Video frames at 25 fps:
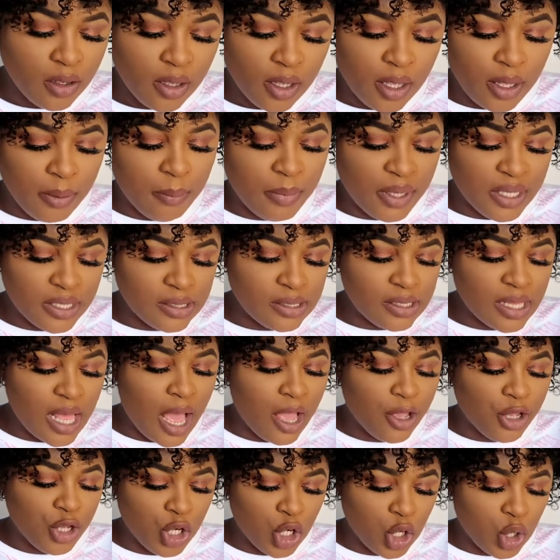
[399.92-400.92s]
It means
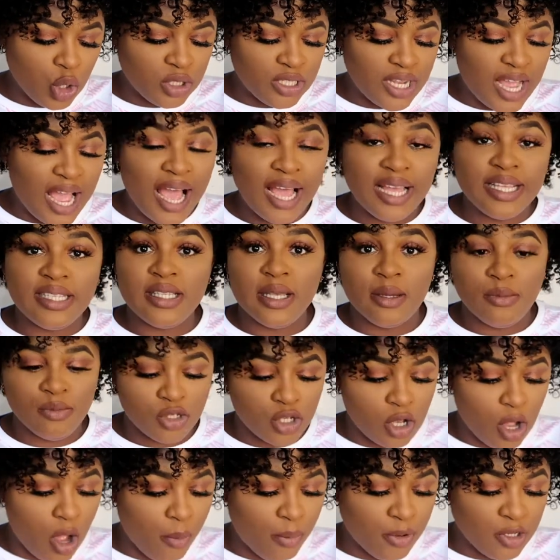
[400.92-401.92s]
that, you know, the items
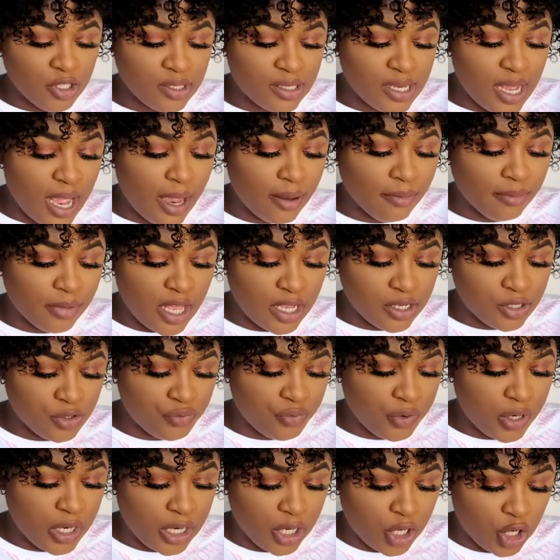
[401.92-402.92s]
come on time. That's
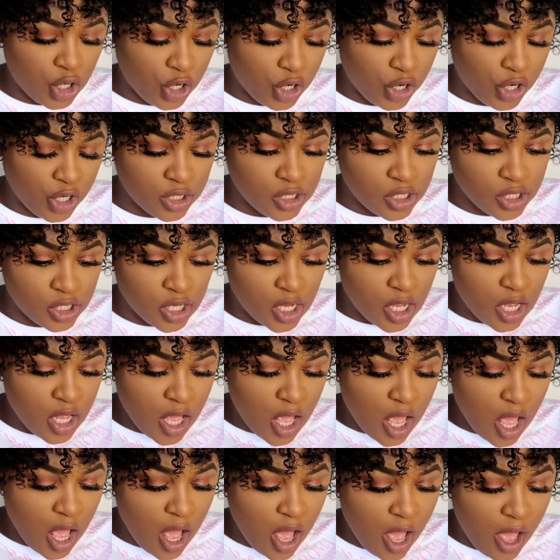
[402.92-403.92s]
really good.
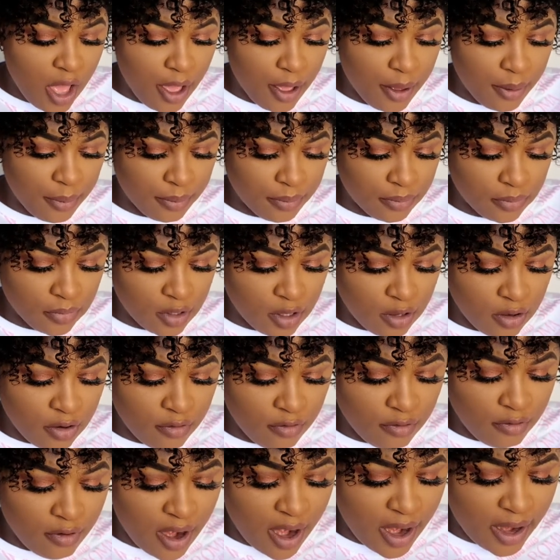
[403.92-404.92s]
Um
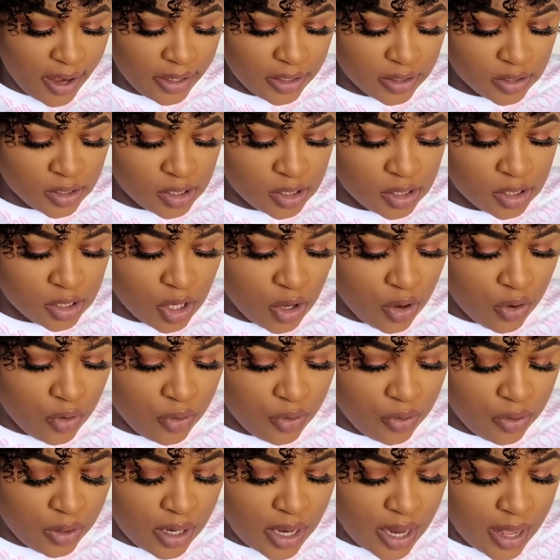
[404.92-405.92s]
right,
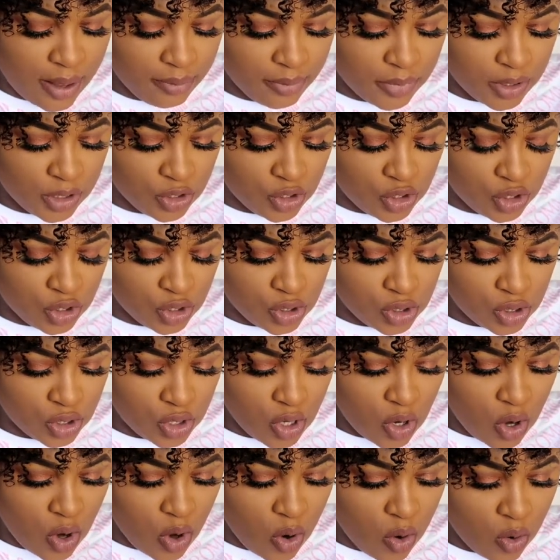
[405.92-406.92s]
so let me just
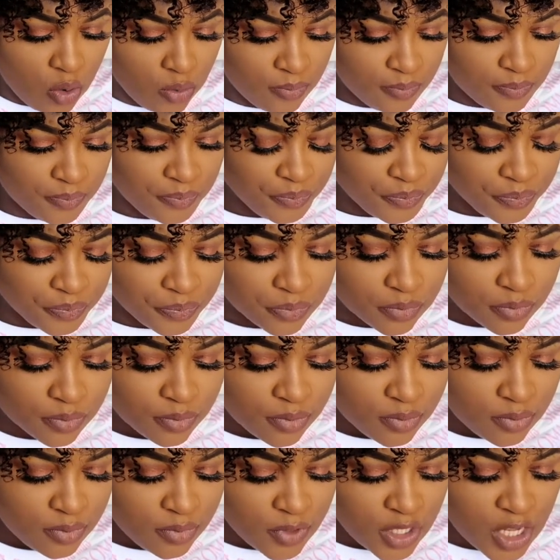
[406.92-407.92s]
go
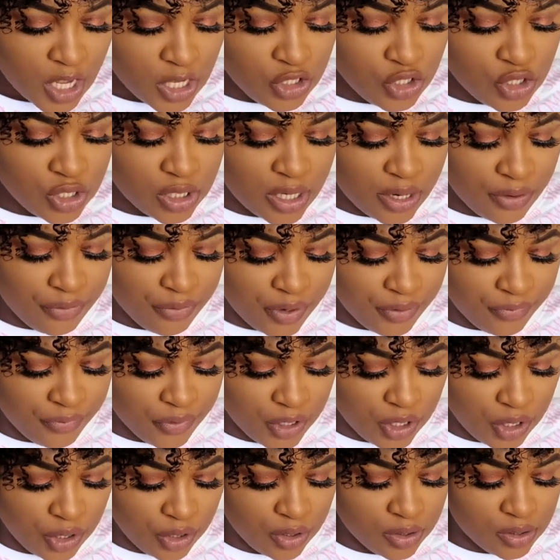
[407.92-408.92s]
to the
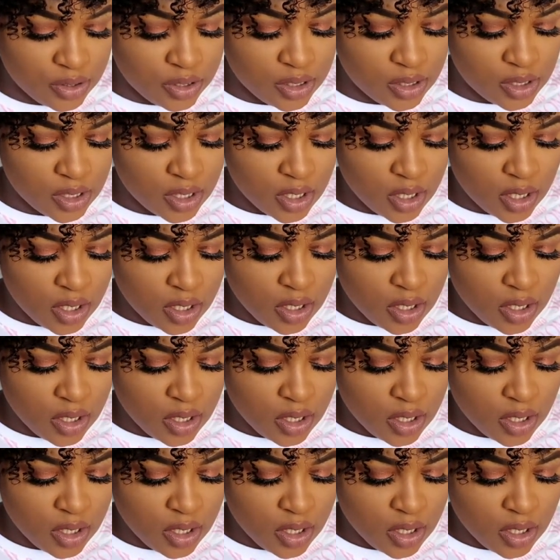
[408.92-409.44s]
reviews.